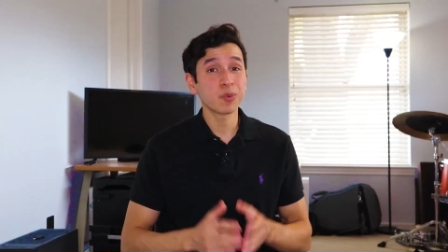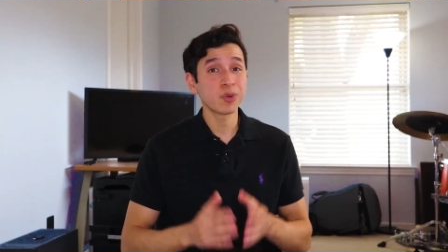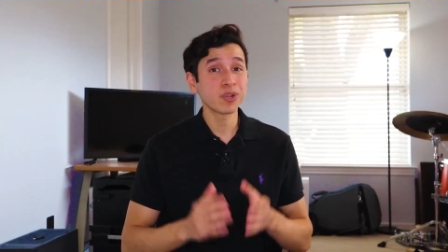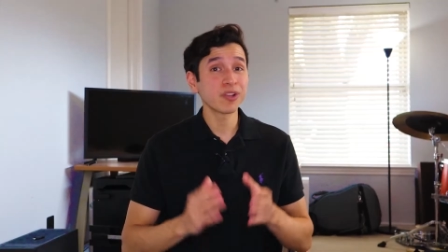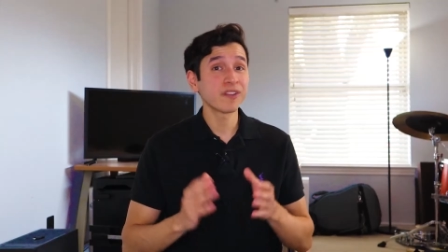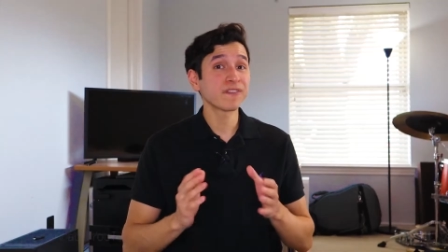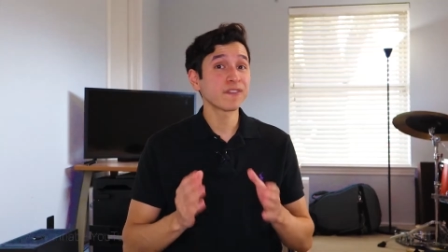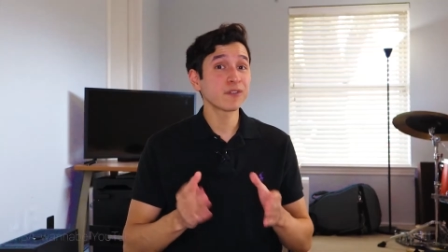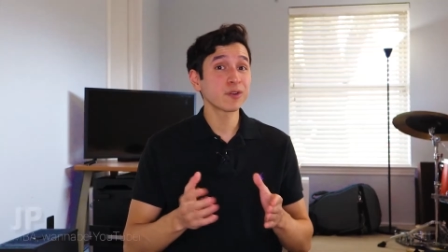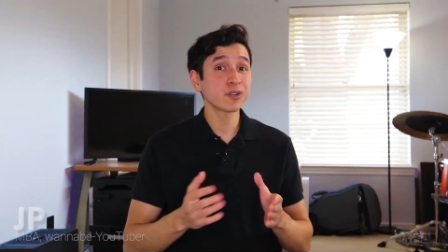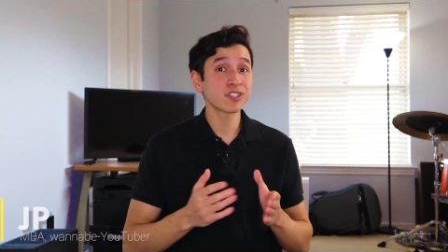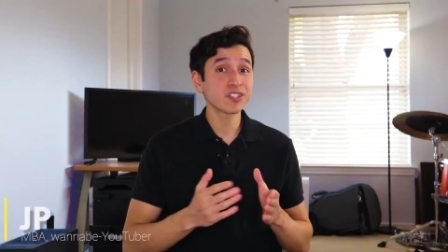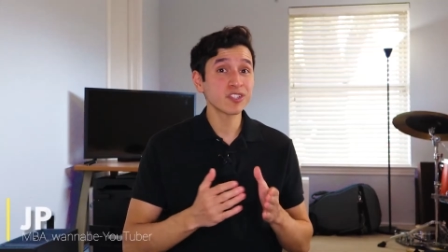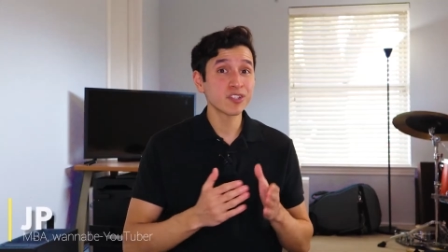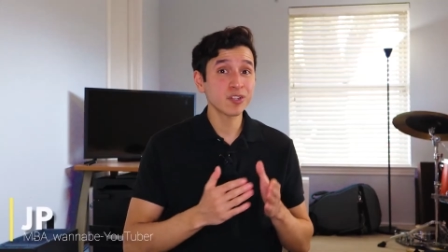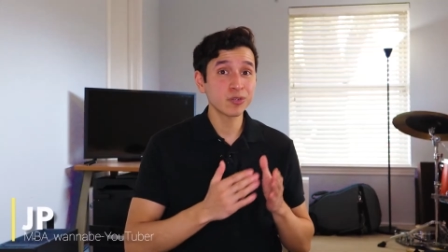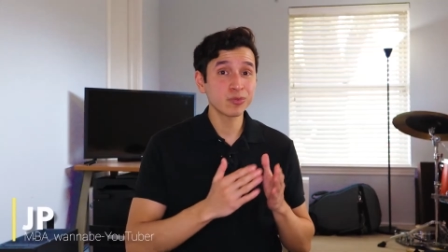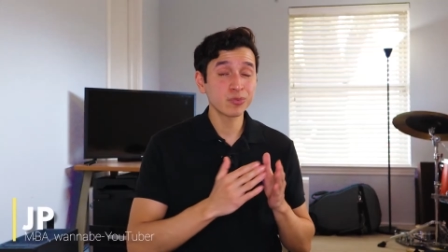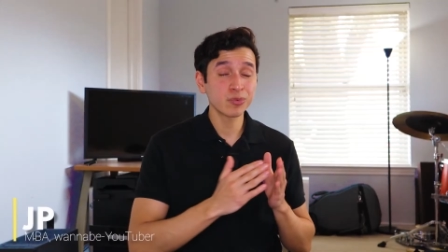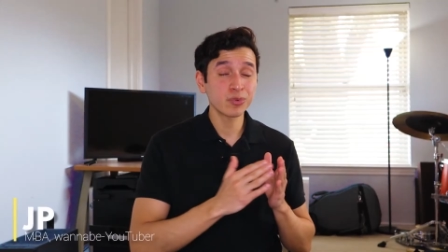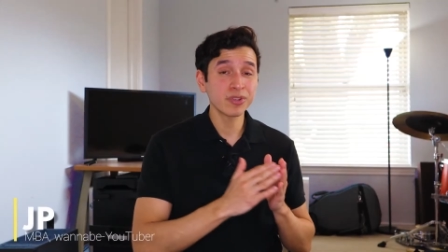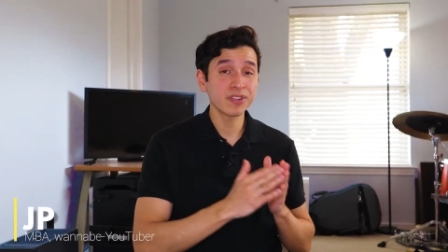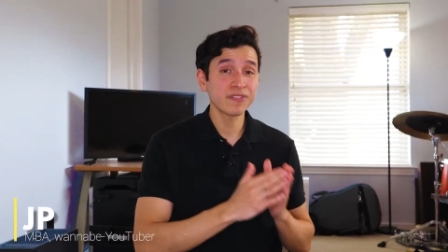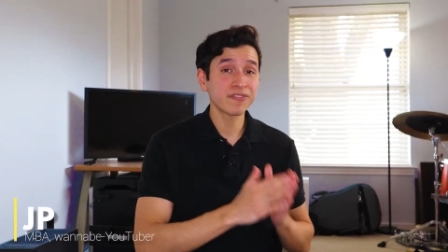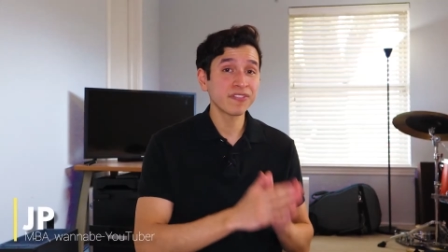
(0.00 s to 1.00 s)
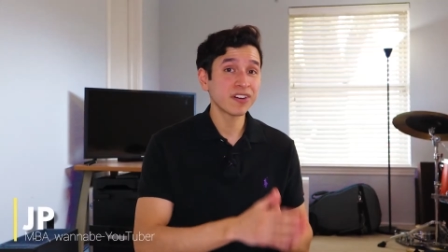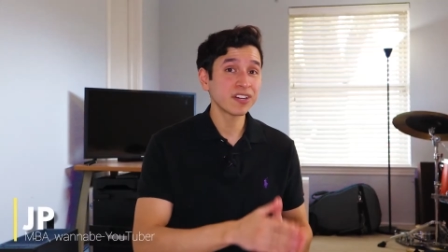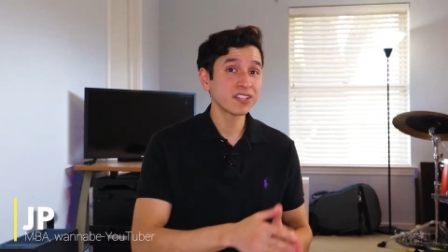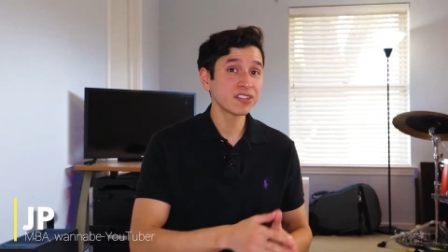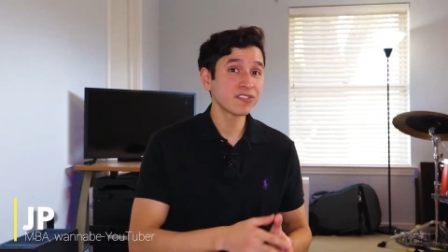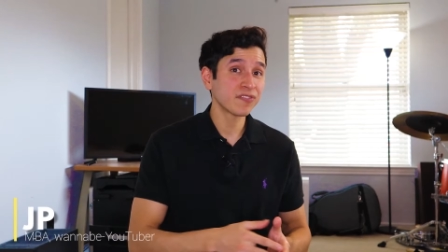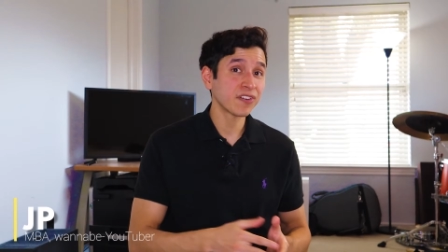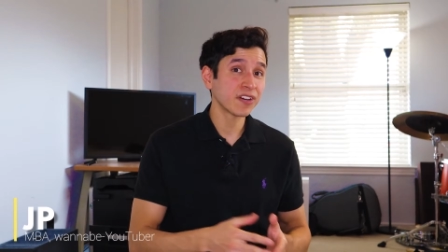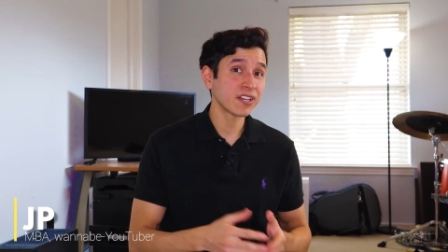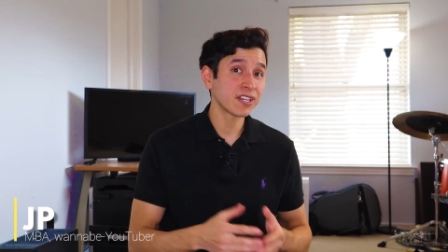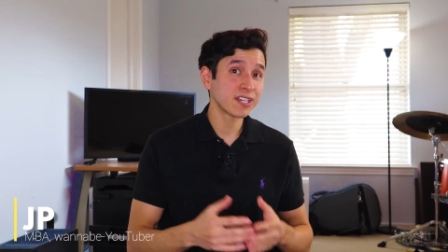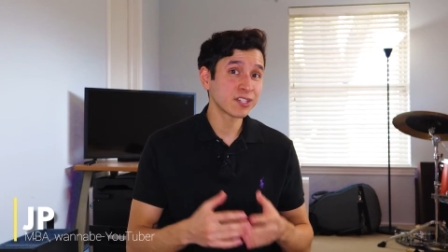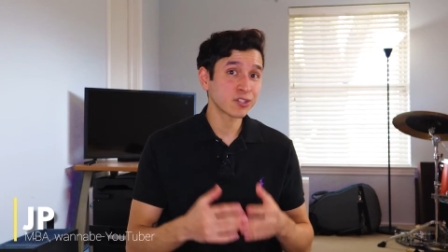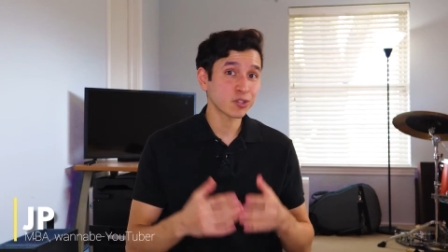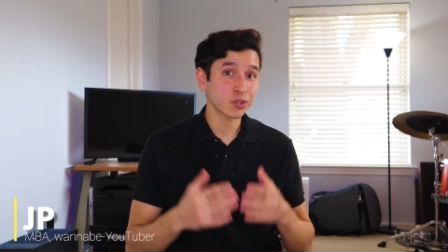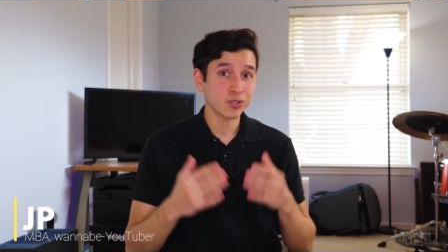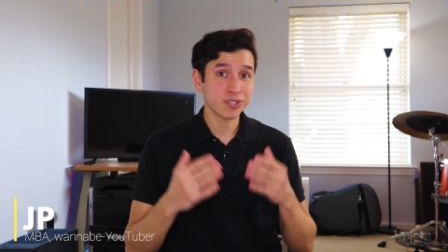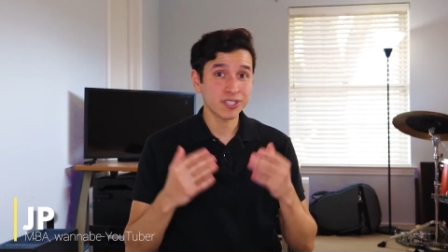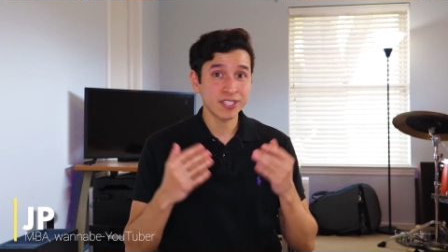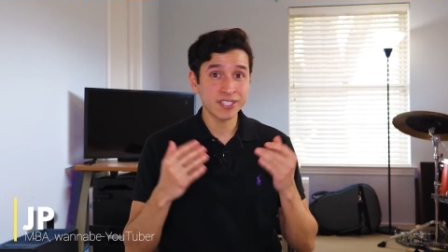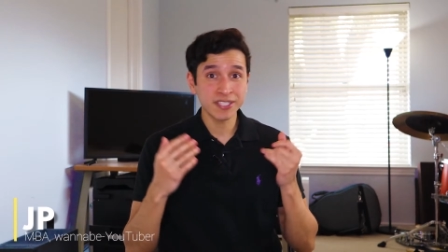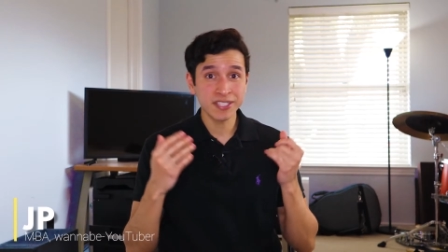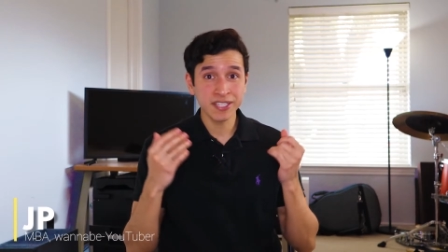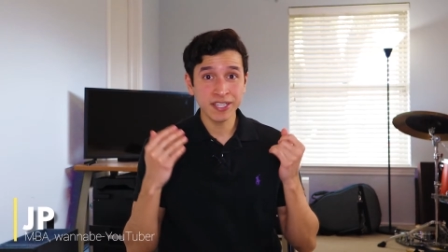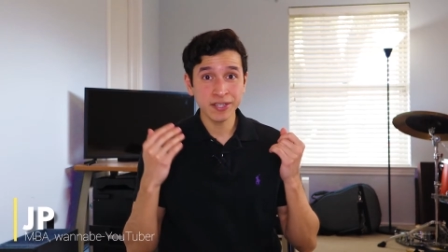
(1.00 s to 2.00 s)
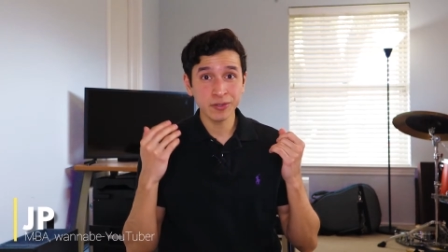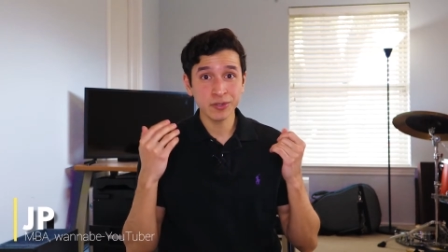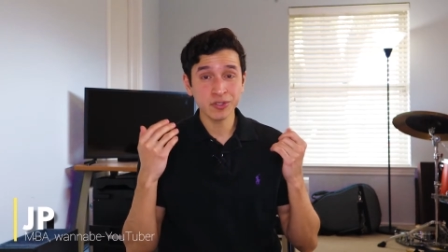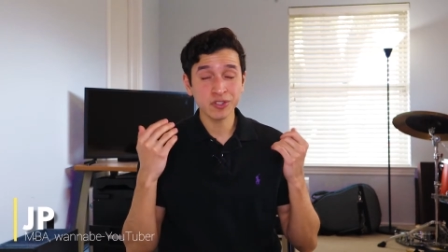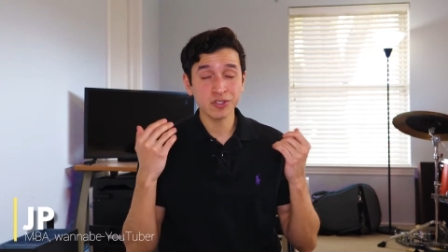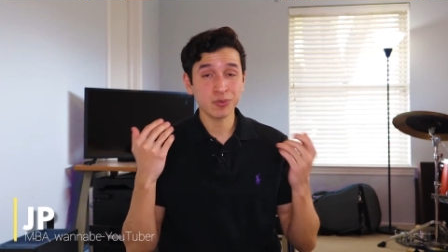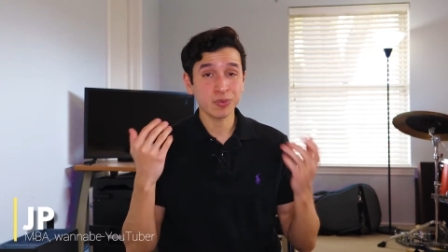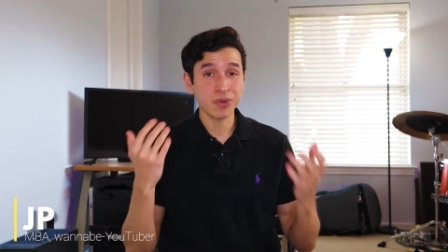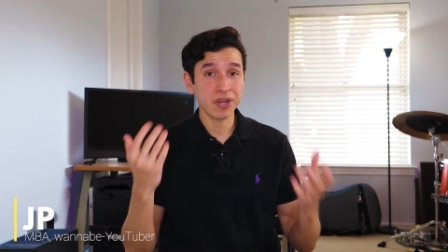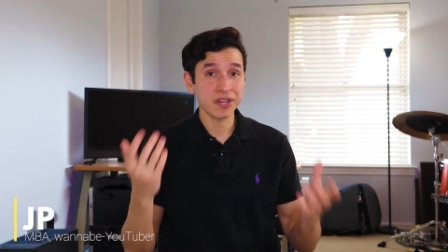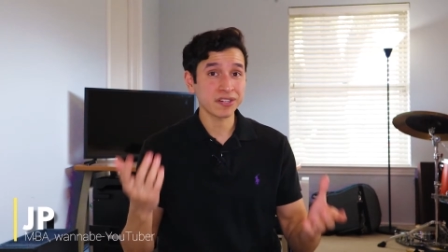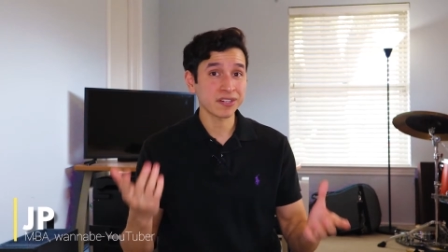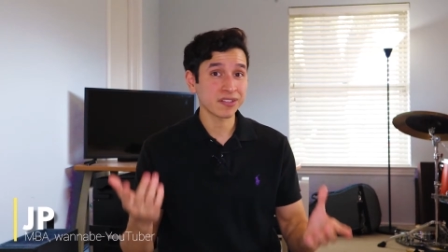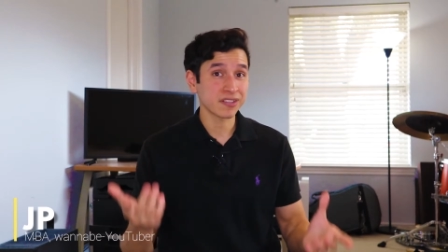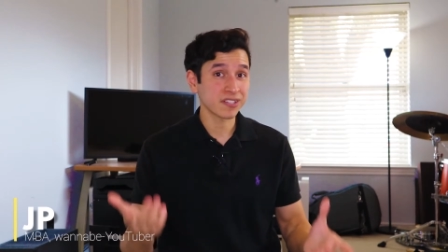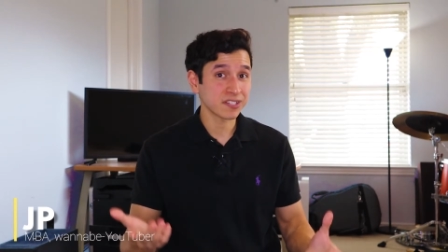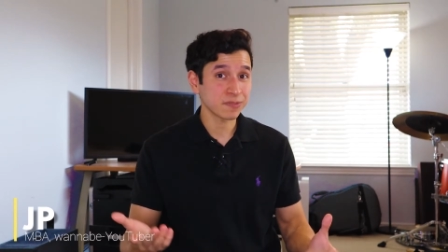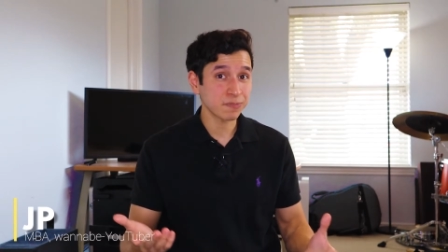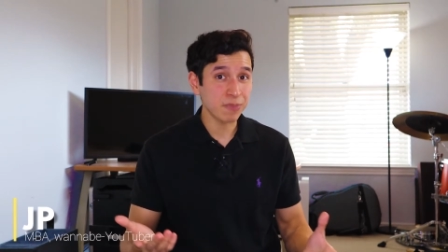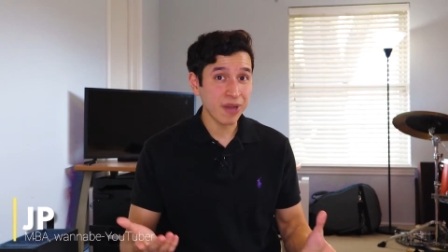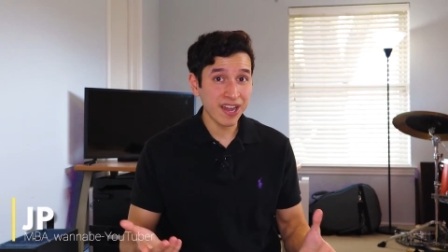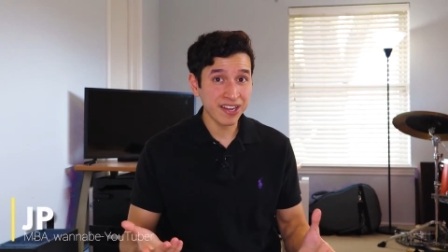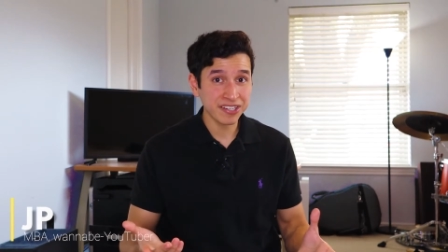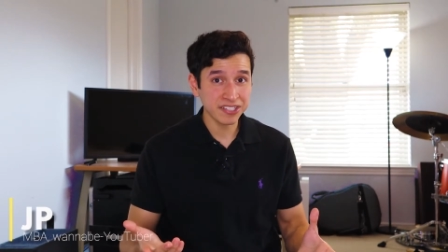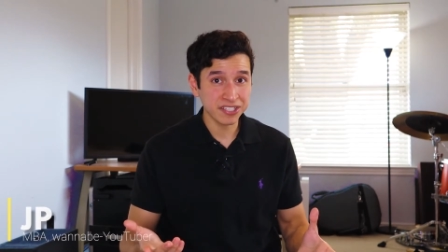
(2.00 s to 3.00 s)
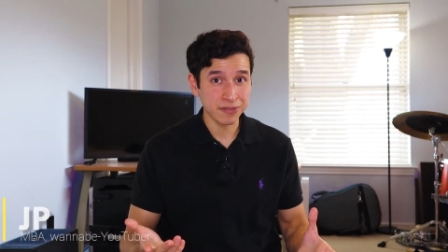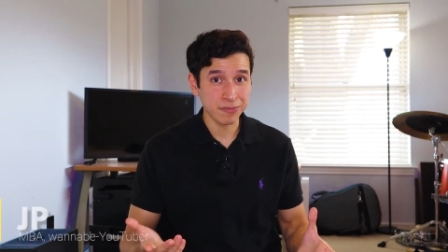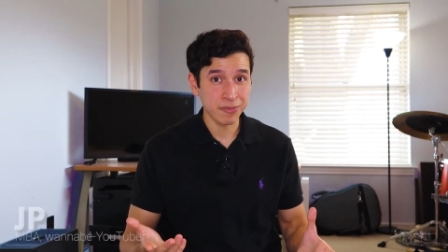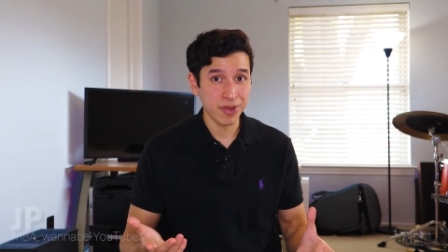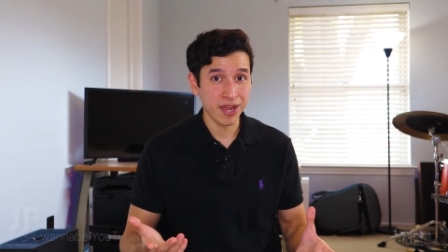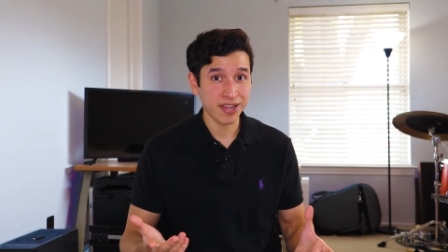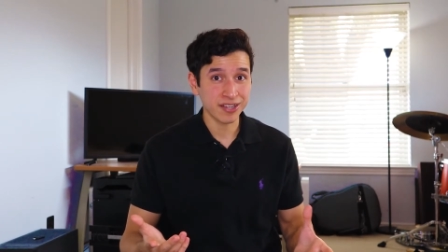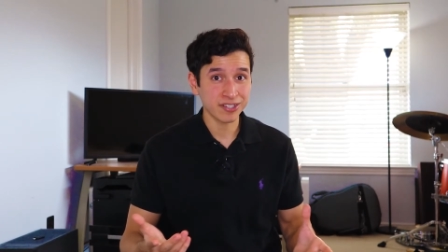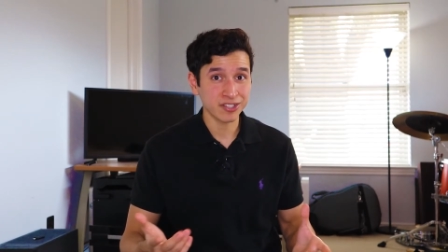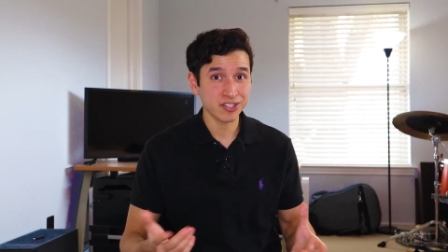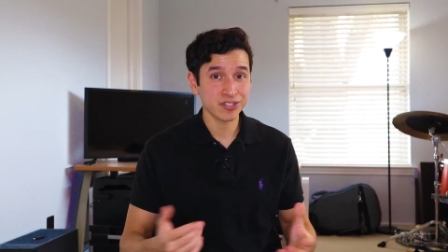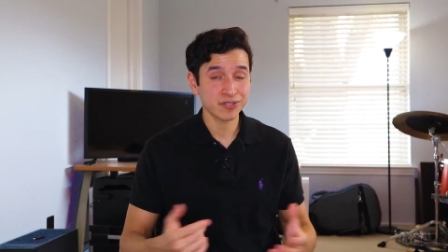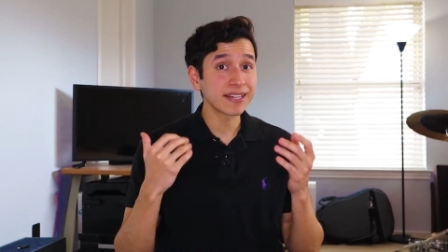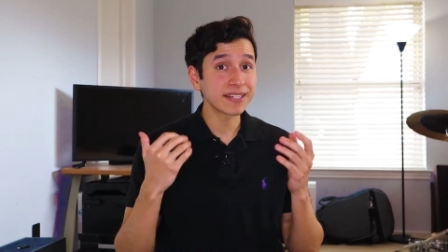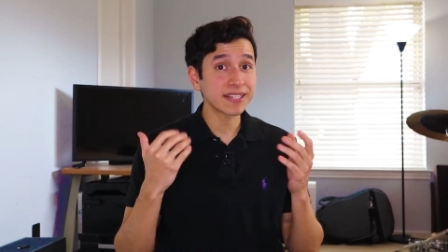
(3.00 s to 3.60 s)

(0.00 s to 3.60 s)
Well, at first I couldn't really find the financial details surrounding this boxing match,